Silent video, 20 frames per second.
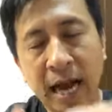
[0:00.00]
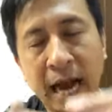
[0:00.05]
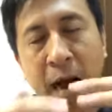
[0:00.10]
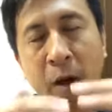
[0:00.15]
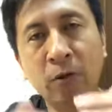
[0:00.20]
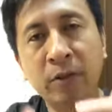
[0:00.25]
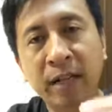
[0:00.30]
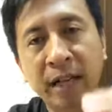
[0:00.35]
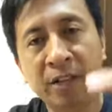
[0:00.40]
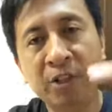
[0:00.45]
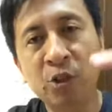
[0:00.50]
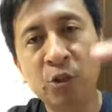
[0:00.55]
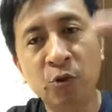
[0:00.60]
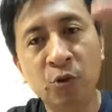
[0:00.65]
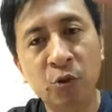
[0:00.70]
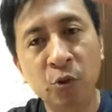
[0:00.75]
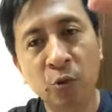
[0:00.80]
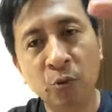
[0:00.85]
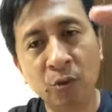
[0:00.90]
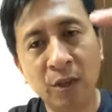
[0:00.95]
How can you
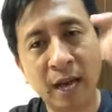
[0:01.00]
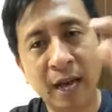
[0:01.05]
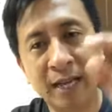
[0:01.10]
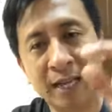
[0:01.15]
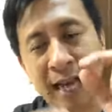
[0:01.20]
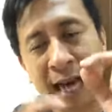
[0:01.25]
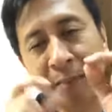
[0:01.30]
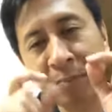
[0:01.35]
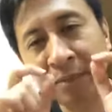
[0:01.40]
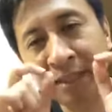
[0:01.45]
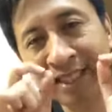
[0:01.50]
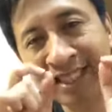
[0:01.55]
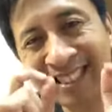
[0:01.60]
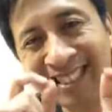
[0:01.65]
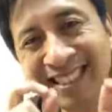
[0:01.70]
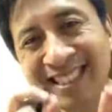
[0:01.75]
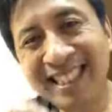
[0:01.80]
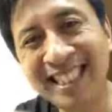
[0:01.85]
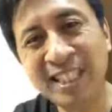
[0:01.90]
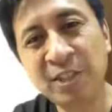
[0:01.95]
do that? I'm going to
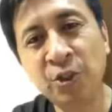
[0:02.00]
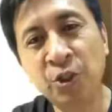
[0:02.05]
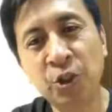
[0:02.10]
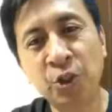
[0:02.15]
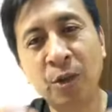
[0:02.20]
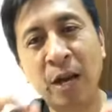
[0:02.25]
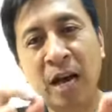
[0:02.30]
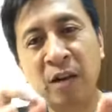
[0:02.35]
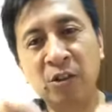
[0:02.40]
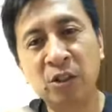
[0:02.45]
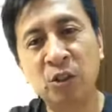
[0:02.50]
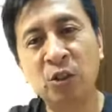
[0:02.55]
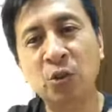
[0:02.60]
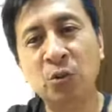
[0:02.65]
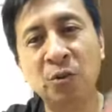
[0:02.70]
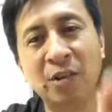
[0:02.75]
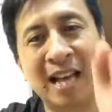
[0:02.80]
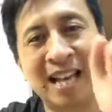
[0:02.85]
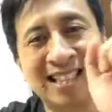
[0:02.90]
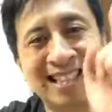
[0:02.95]
teach you how to
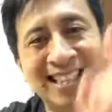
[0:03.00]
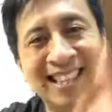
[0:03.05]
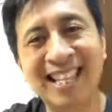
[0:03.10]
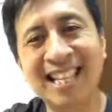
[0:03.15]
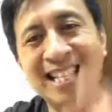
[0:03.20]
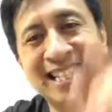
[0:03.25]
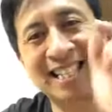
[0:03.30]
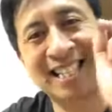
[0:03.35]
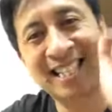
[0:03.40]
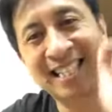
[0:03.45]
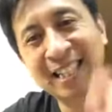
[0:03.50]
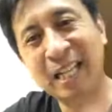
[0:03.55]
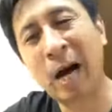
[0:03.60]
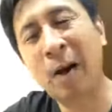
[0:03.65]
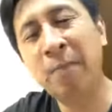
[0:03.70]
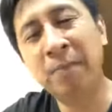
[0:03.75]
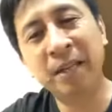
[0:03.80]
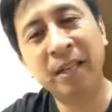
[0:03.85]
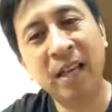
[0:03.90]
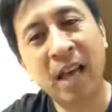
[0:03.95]
do that this
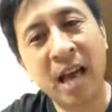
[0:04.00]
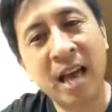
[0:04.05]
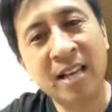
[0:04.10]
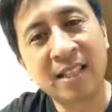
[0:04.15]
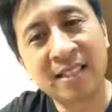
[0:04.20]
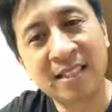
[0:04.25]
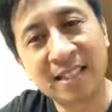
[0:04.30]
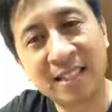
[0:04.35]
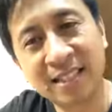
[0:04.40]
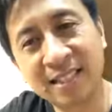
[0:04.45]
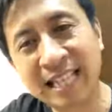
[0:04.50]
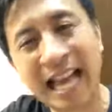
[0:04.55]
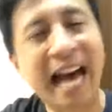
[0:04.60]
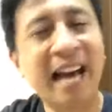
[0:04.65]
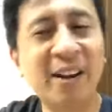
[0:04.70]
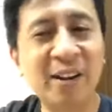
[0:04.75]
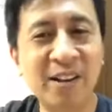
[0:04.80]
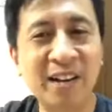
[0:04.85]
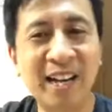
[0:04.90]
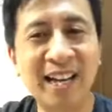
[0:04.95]
coming
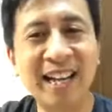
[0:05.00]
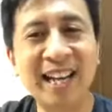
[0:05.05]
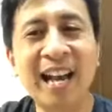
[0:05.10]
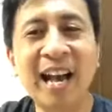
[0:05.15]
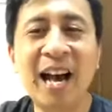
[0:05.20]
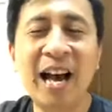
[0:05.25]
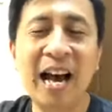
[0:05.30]
Saturday